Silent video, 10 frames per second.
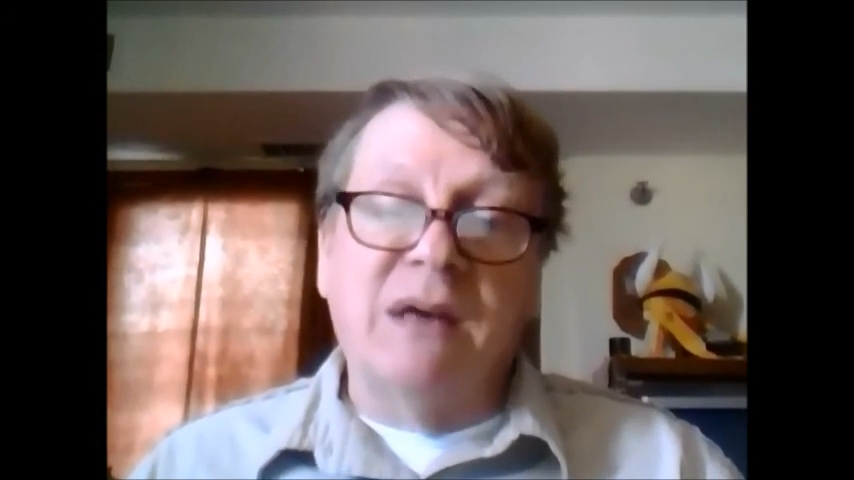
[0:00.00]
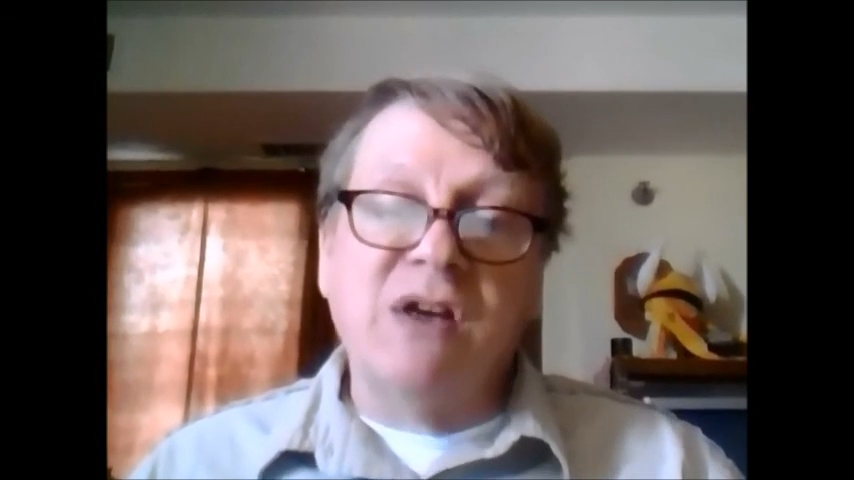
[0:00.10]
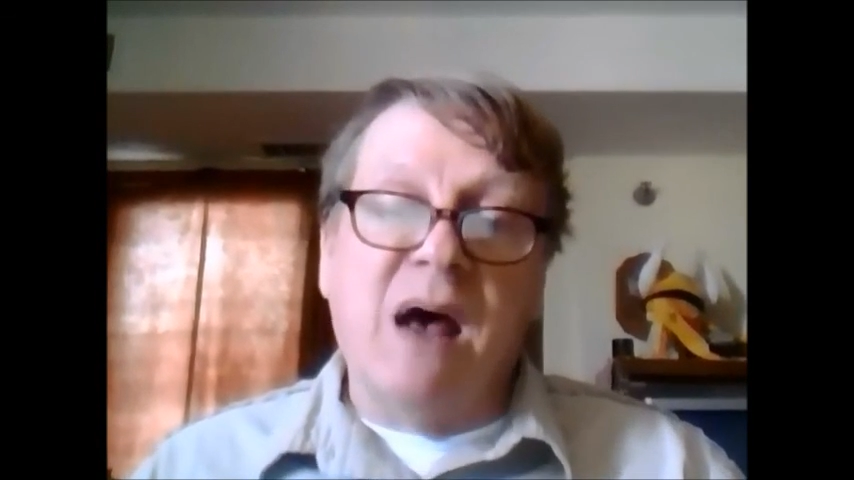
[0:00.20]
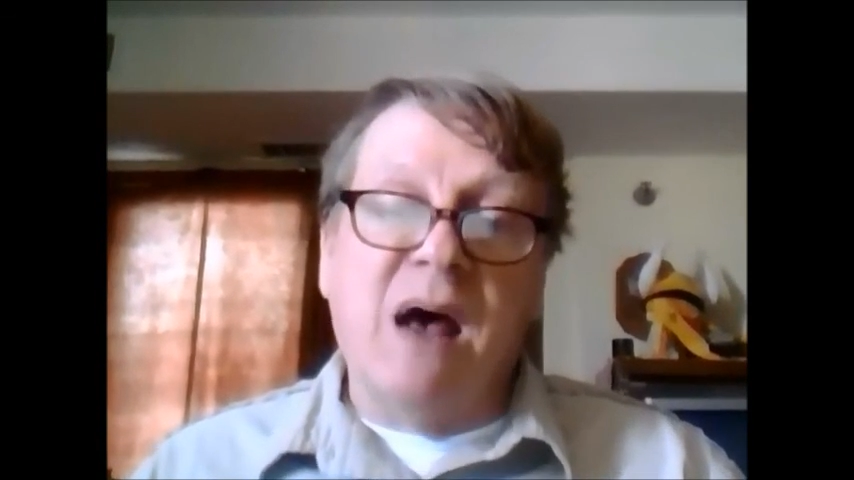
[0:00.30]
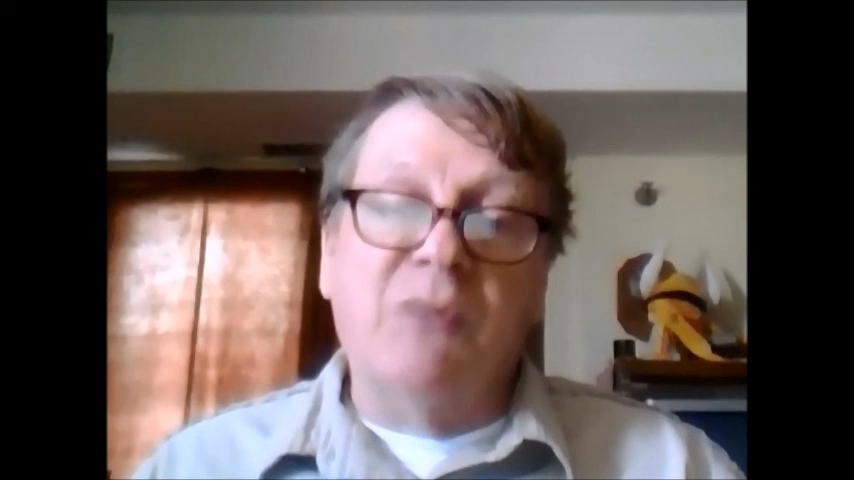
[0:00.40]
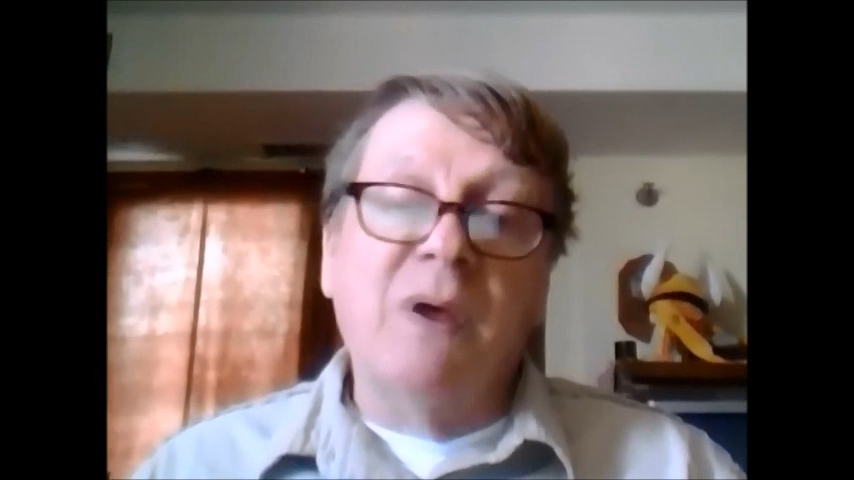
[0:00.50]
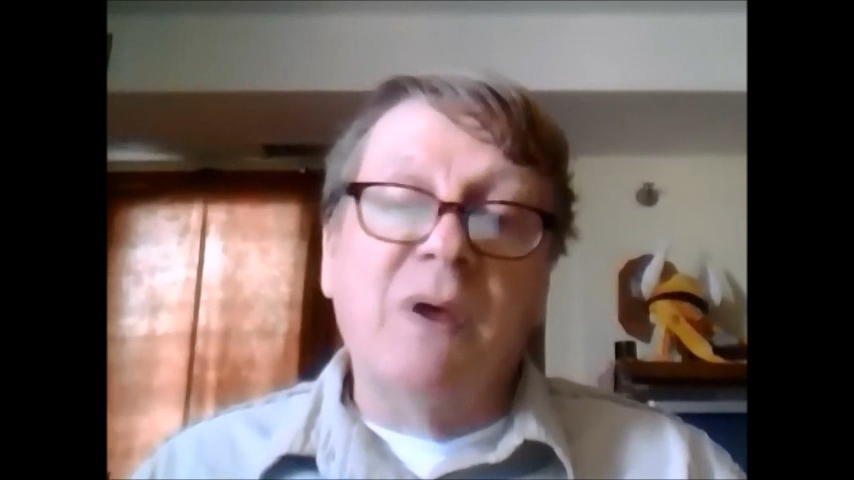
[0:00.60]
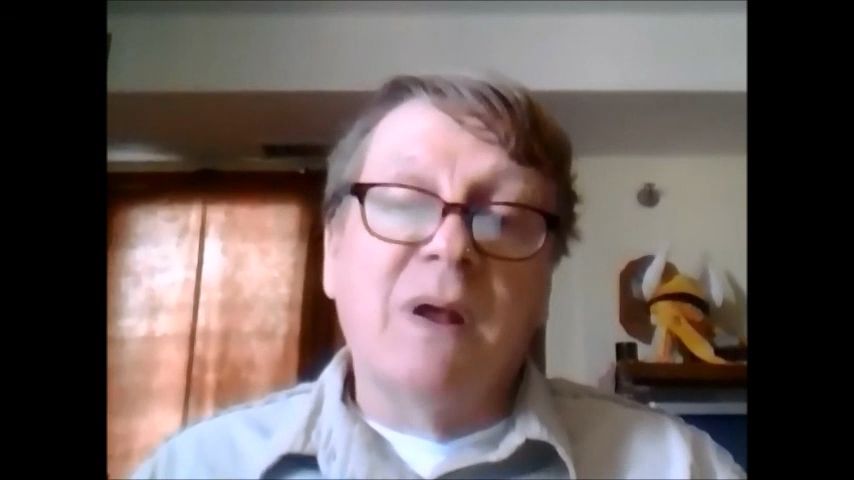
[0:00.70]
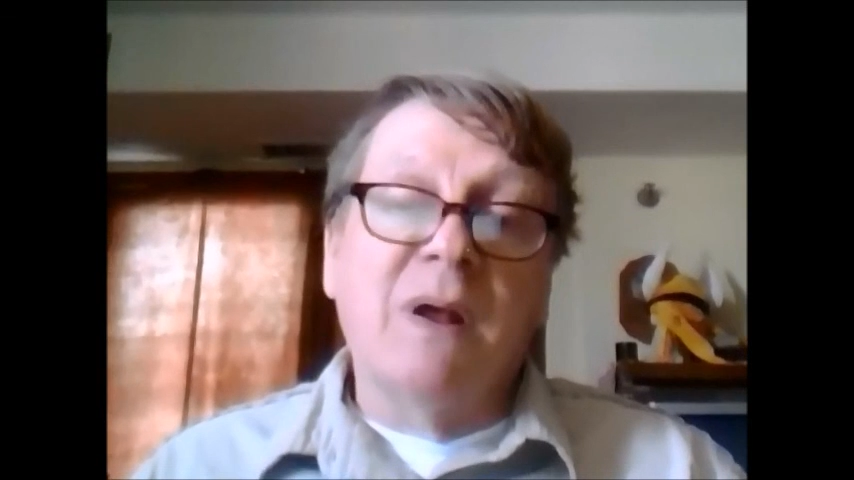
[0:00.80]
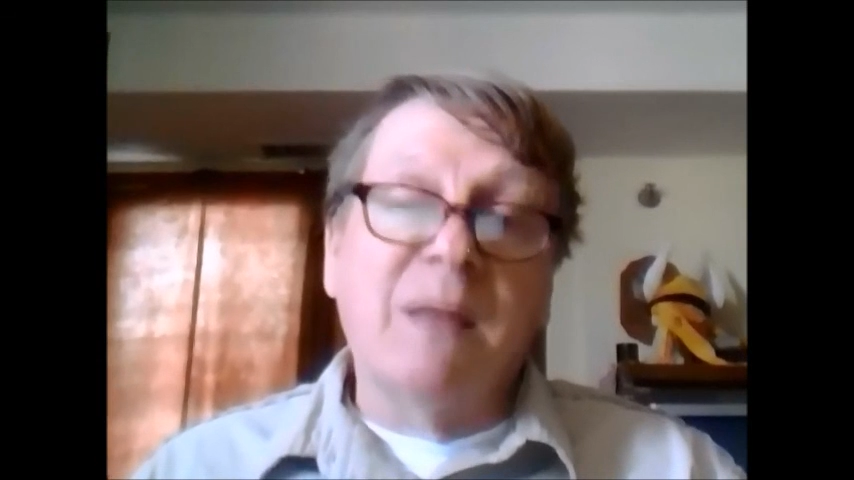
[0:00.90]
jobs
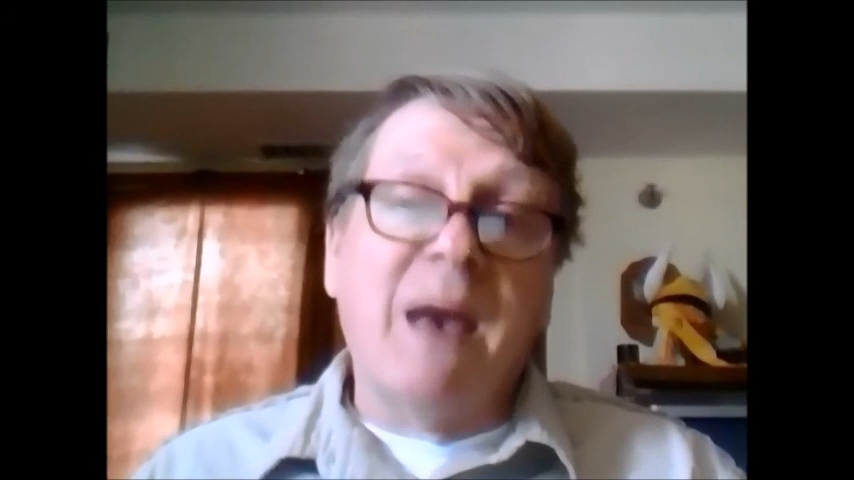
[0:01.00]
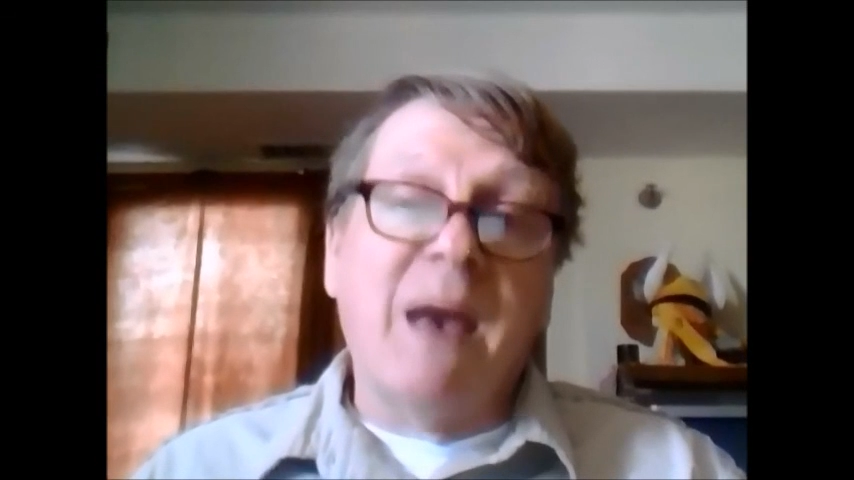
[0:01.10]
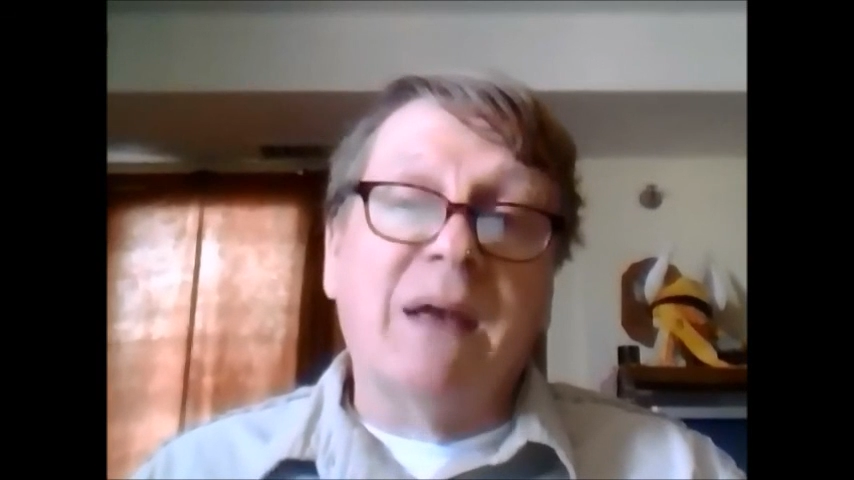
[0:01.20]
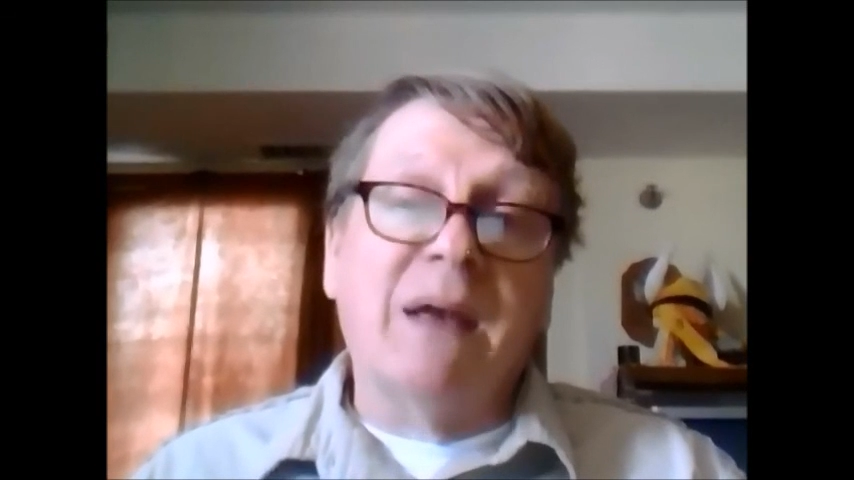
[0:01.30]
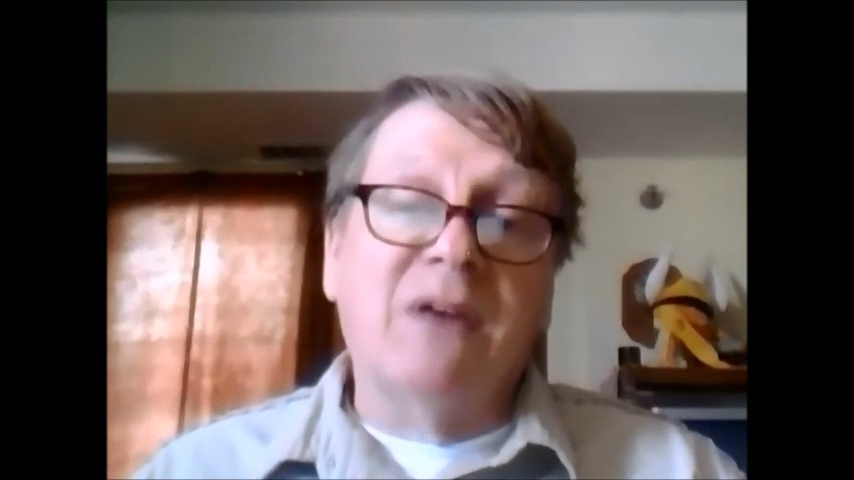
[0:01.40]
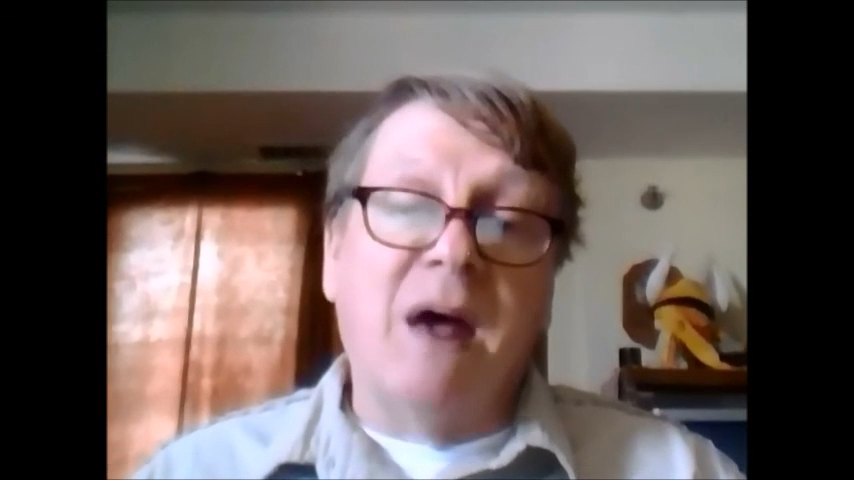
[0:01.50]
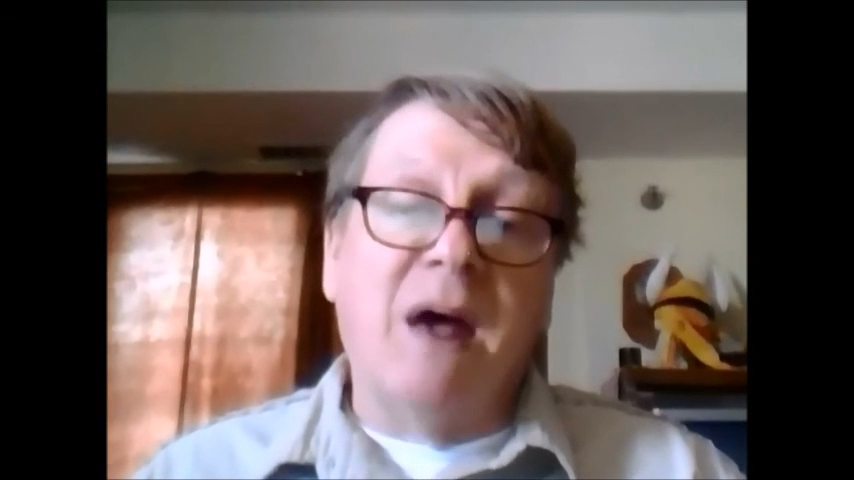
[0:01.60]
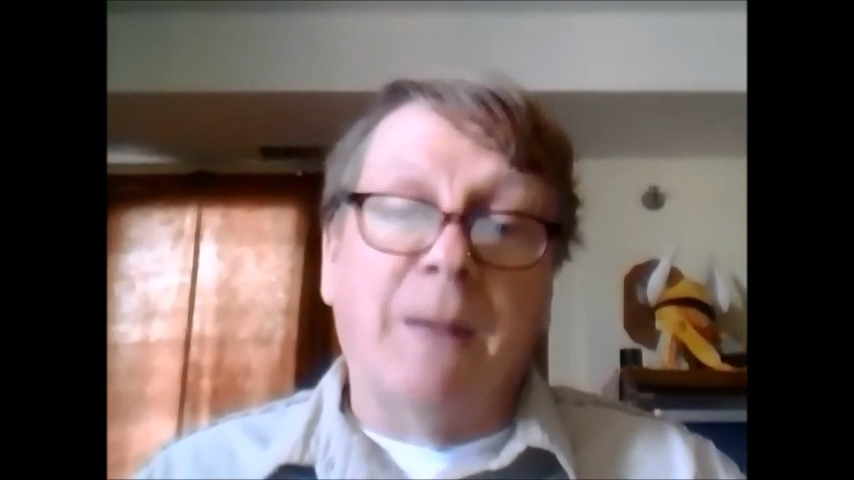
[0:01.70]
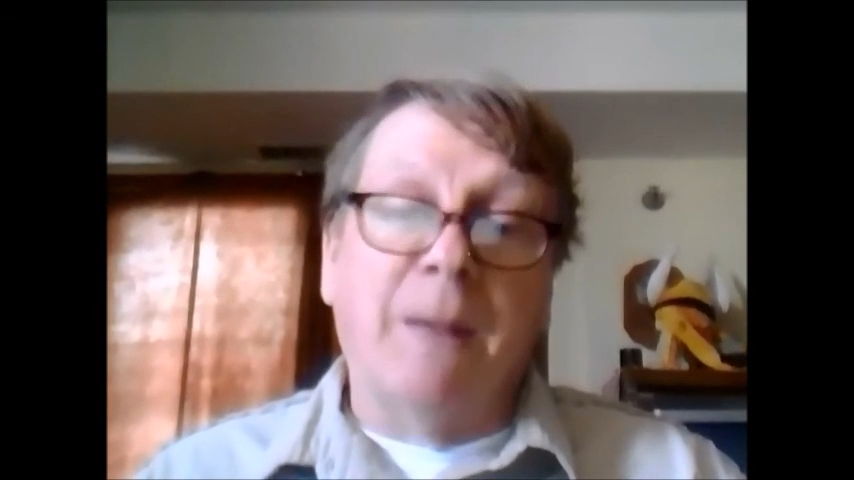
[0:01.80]
like back in the time.